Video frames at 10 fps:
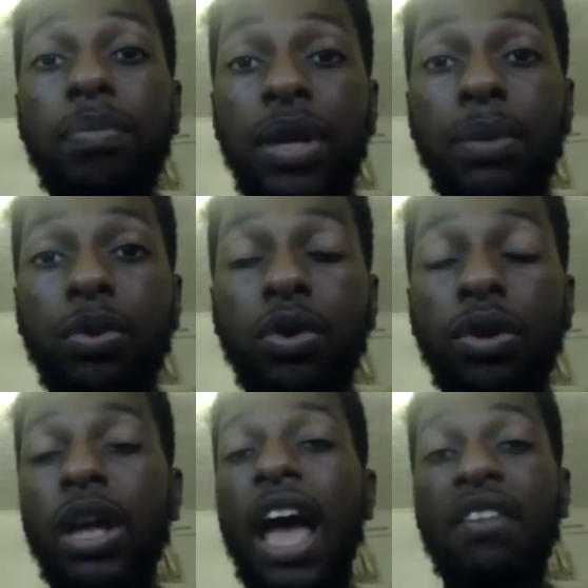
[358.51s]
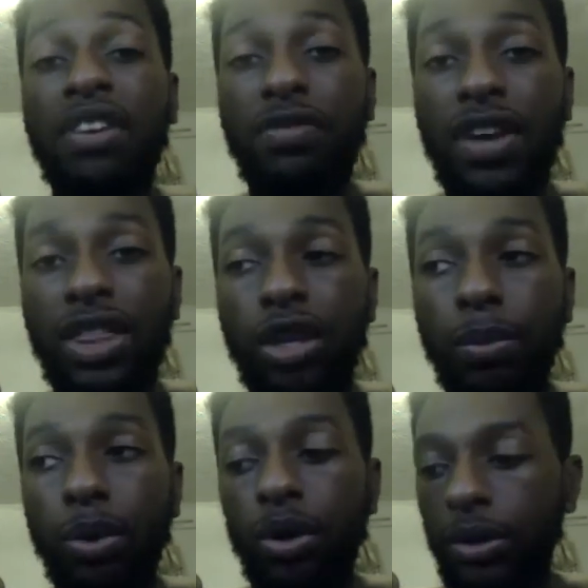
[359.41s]
people having faith in the
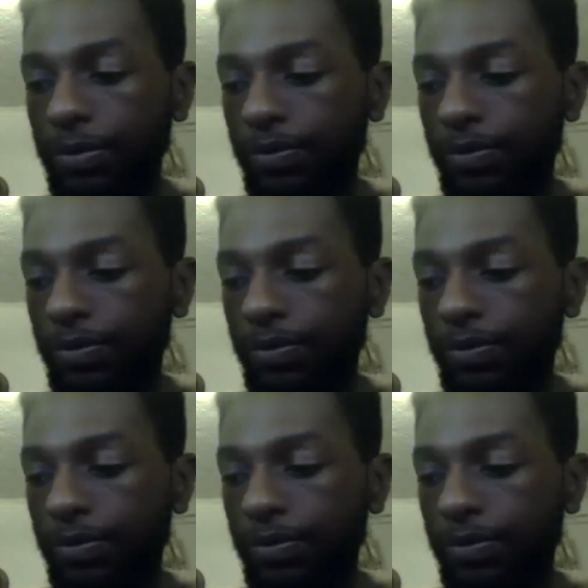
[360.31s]
book,